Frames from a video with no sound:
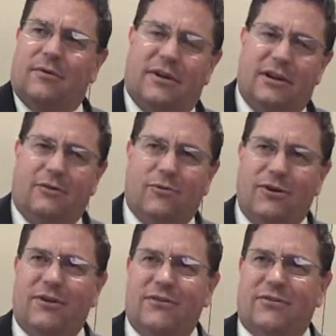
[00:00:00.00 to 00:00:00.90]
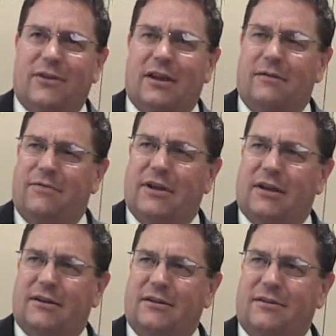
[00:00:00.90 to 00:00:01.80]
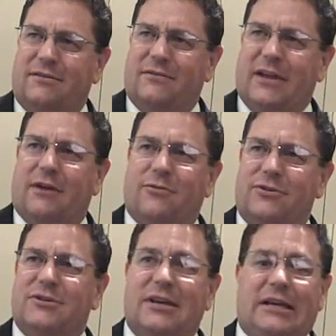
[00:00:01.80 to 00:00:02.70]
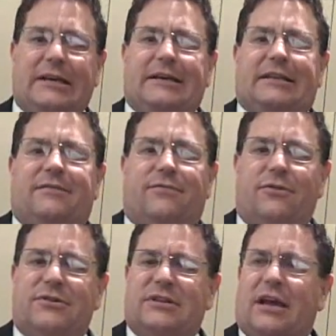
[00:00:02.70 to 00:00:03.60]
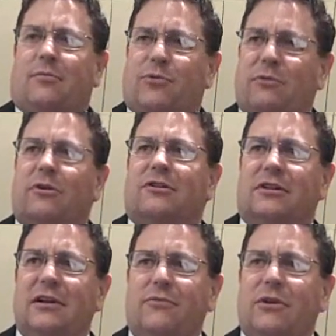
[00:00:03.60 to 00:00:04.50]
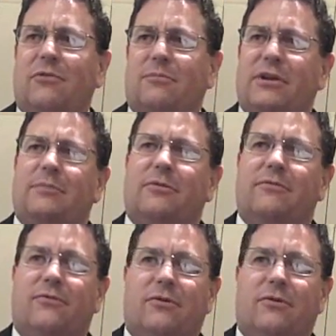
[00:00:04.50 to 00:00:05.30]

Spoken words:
Well, here was an event that was the first step. We were delivering what people